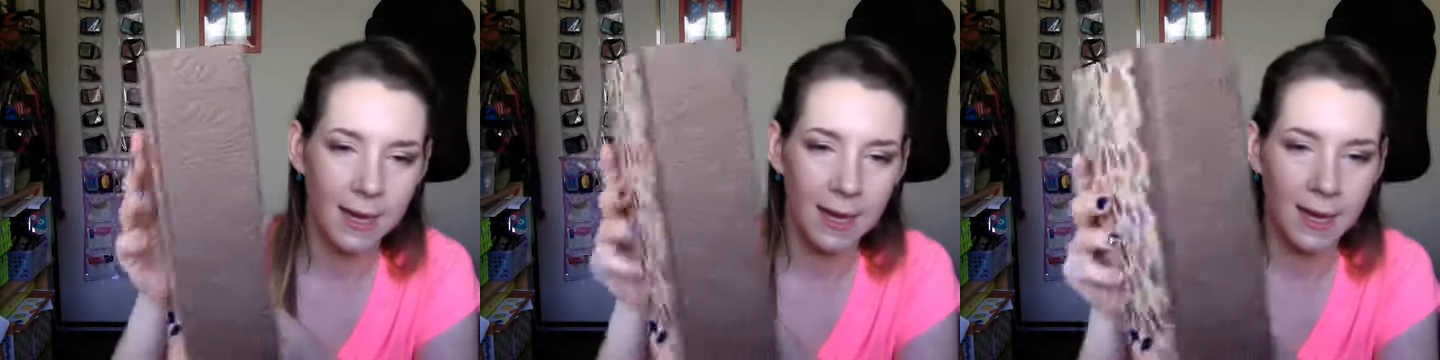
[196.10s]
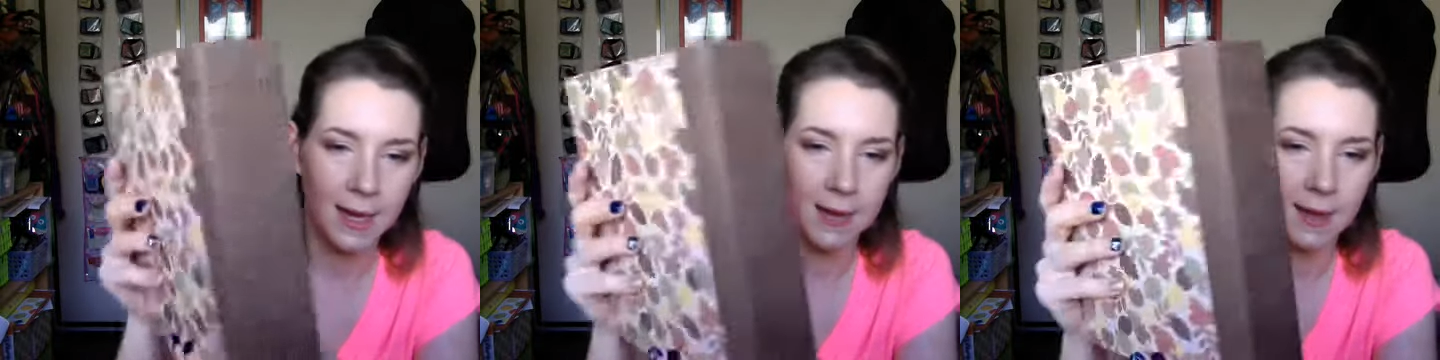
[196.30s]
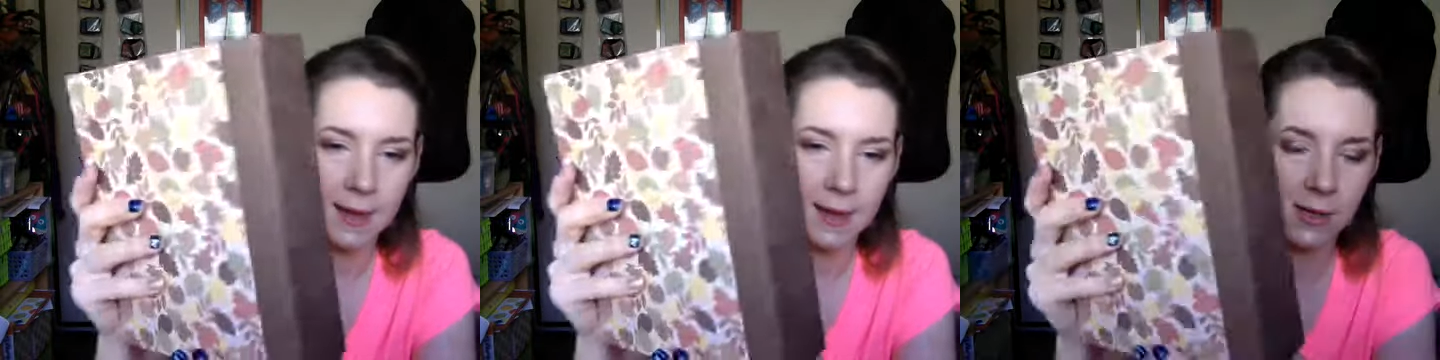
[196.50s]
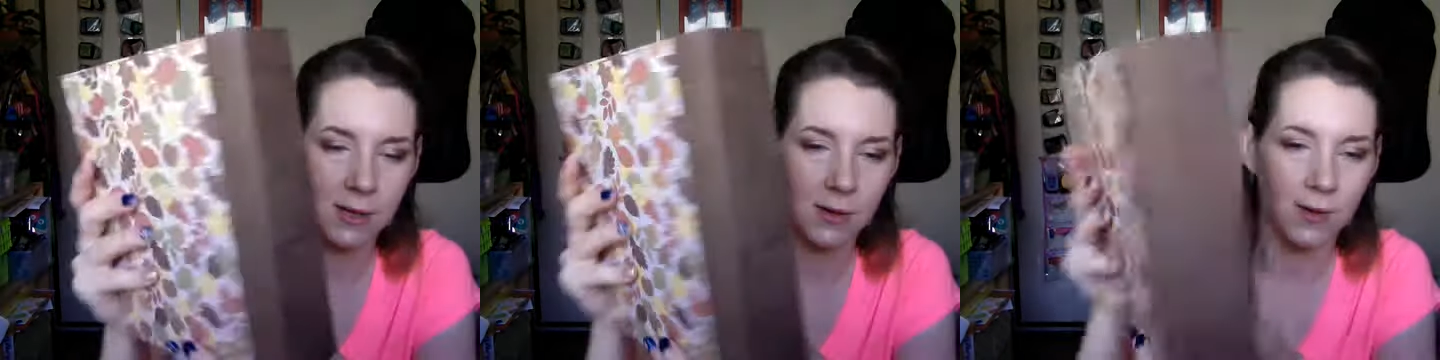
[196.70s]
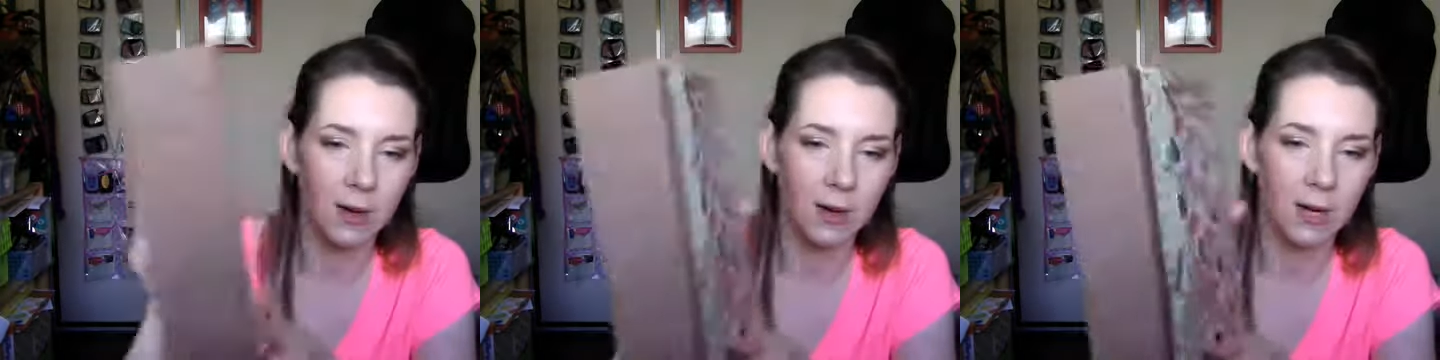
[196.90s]
And then,
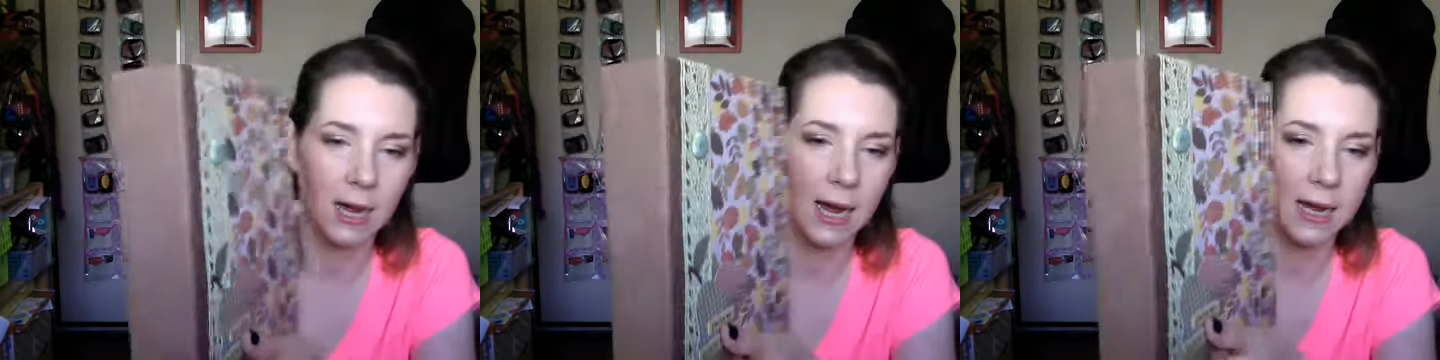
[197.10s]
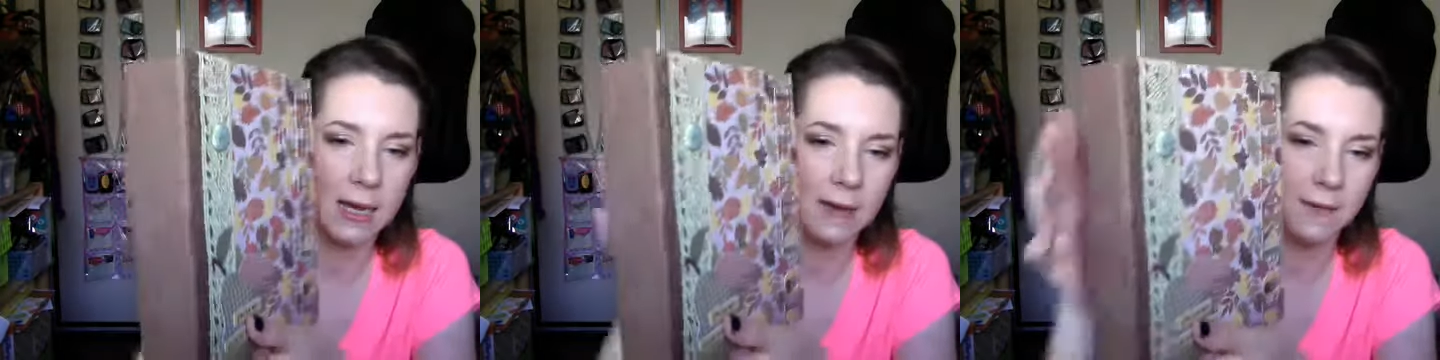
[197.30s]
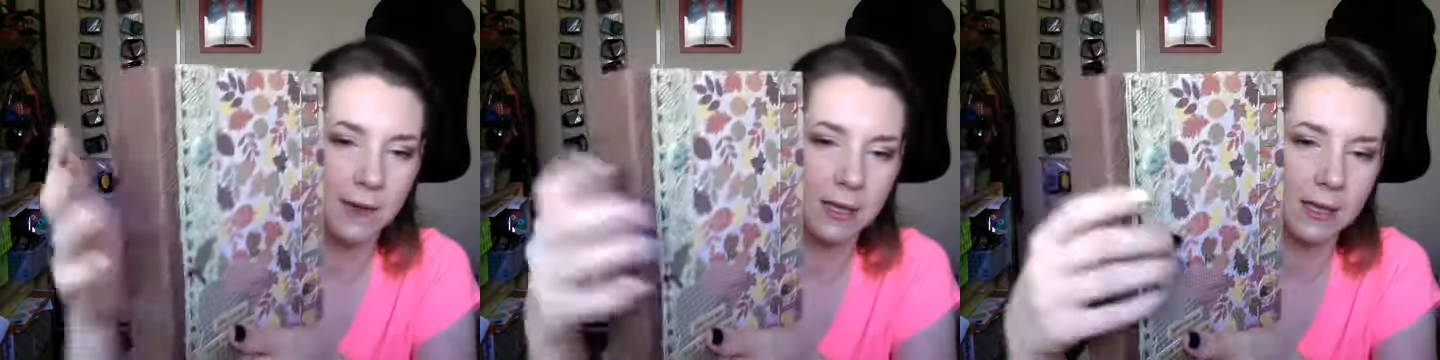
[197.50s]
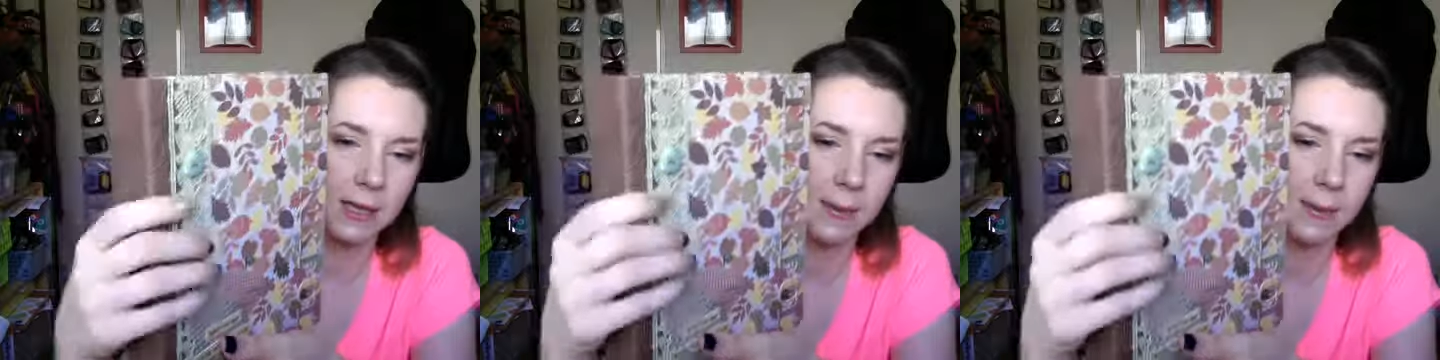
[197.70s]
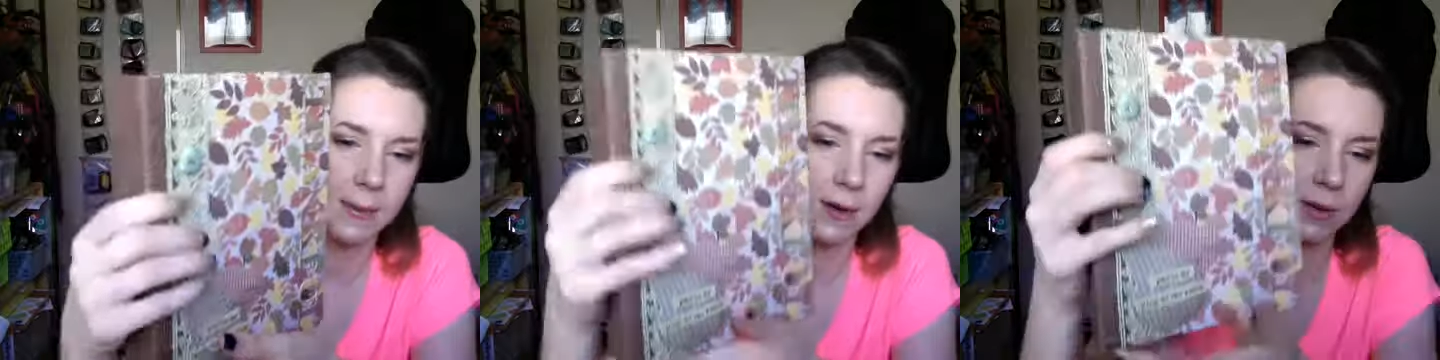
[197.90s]
sorry, I had to fix the
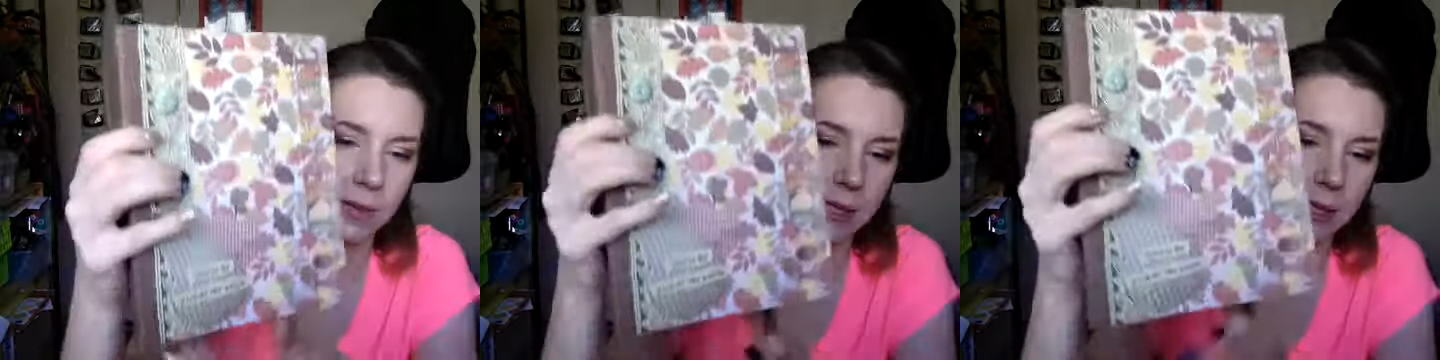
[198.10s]
mouse.